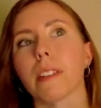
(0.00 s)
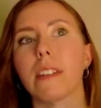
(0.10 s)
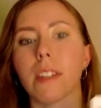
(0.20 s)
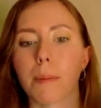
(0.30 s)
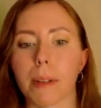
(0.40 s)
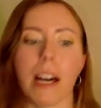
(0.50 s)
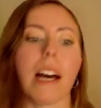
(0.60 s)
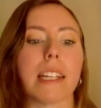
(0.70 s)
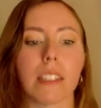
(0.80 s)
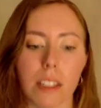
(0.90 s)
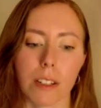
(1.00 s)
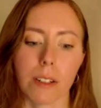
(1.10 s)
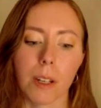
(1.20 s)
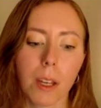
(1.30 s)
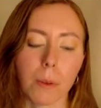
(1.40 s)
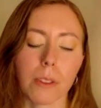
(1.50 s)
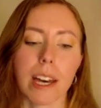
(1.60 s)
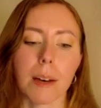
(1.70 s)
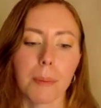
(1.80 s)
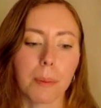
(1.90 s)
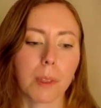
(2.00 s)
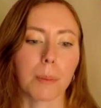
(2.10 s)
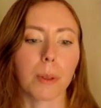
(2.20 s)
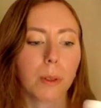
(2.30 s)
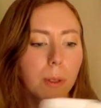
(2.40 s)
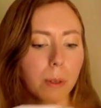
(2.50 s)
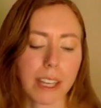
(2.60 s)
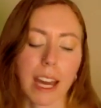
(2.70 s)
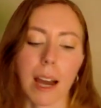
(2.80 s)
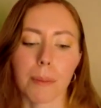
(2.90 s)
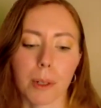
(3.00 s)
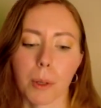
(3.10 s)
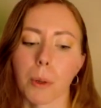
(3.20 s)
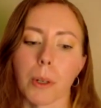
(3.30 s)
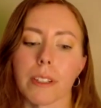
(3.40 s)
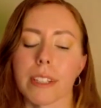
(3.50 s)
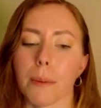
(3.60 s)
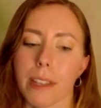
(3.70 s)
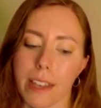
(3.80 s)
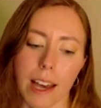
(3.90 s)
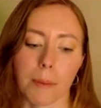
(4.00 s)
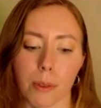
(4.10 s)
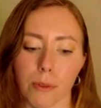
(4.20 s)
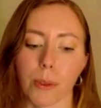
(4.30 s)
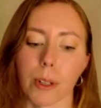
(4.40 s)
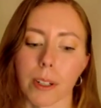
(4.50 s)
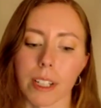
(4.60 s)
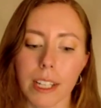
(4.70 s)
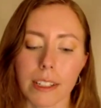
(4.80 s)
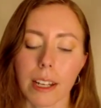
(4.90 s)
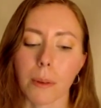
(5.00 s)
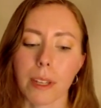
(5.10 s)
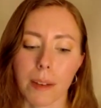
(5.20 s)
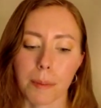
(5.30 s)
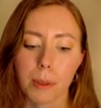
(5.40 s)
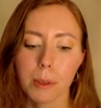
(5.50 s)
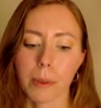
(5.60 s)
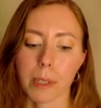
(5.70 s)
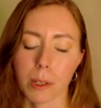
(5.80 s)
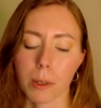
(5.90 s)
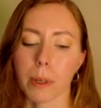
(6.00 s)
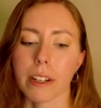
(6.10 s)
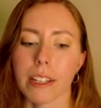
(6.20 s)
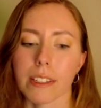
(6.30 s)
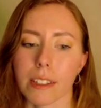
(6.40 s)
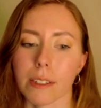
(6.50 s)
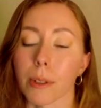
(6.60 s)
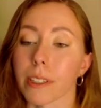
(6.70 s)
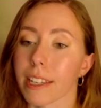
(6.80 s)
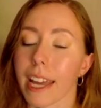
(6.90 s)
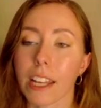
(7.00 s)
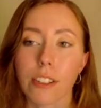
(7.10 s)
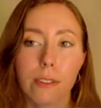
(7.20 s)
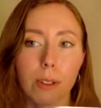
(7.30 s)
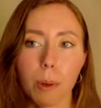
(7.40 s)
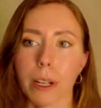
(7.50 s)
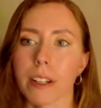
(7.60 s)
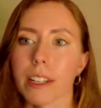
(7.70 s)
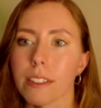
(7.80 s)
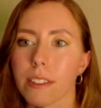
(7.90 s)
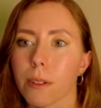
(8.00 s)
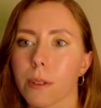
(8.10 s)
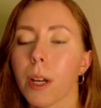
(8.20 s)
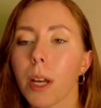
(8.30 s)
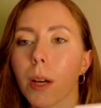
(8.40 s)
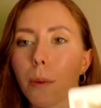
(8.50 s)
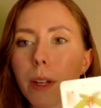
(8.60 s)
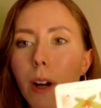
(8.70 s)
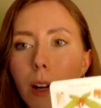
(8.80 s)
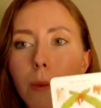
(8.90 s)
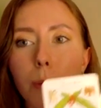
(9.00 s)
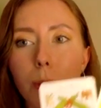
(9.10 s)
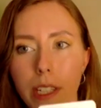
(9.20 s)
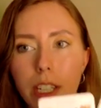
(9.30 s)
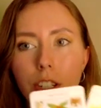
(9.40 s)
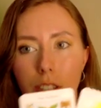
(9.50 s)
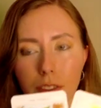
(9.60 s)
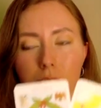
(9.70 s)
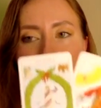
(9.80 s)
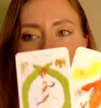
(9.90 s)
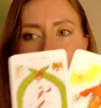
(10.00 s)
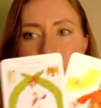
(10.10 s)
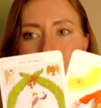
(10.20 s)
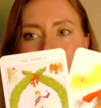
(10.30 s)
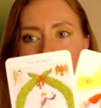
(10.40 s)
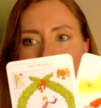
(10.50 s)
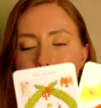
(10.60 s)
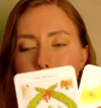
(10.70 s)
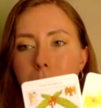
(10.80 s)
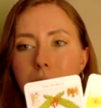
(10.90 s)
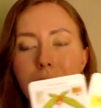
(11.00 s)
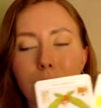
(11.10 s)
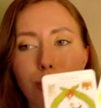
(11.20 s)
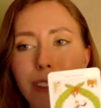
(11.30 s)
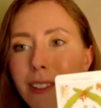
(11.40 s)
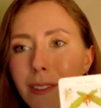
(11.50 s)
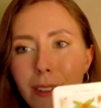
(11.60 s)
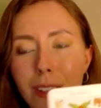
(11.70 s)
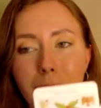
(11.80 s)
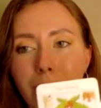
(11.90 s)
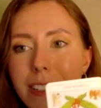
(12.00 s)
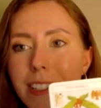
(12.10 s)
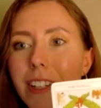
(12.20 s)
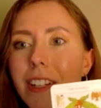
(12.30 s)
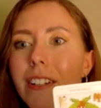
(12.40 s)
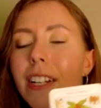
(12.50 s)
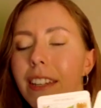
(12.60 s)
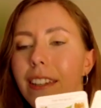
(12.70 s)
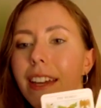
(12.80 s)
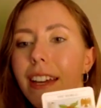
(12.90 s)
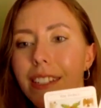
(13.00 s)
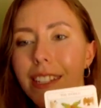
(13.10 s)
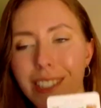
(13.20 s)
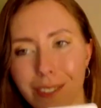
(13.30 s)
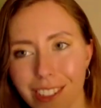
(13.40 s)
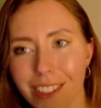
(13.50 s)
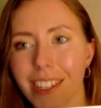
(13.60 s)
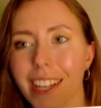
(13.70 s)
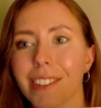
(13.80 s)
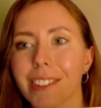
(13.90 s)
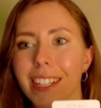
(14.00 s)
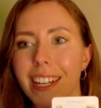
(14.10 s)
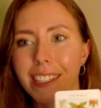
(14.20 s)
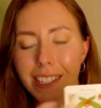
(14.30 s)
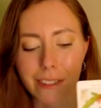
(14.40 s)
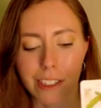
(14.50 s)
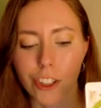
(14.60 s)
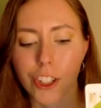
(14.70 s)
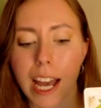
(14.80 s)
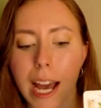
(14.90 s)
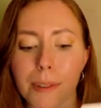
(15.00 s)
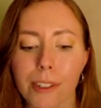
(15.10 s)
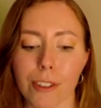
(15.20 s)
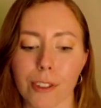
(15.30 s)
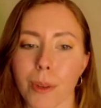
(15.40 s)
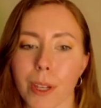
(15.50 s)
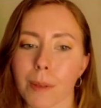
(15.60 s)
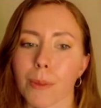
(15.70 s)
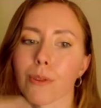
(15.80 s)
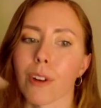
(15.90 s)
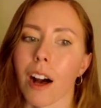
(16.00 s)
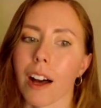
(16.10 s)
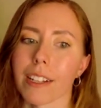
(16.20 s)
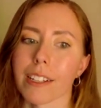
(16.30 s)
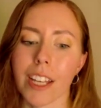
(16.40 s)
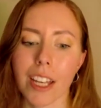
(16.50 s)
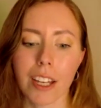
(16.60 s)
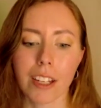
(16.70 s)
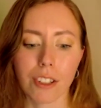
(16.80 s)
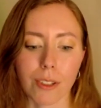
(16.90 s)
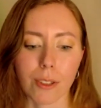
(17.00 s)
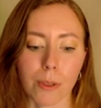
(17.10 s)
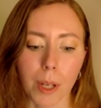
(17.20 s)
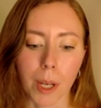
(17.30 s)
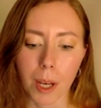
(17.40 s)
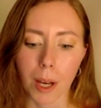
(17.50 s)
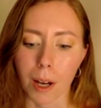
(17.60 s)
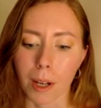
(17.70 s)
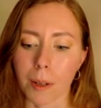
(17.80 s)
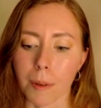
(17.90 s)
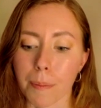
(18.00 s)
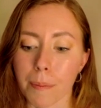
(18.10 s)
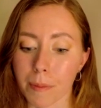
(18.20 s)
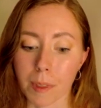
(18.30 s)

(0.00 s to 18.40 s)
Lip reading: we are leaving behind here with that the Pluto in Capricorn that we had before. Now we have Pluto in Aquarius and we're in the age of Aquarius. So we are really shifting in and it's confirming that through these cards here. The ending of this cycle, the ending of this chapter, so we can move on to uh,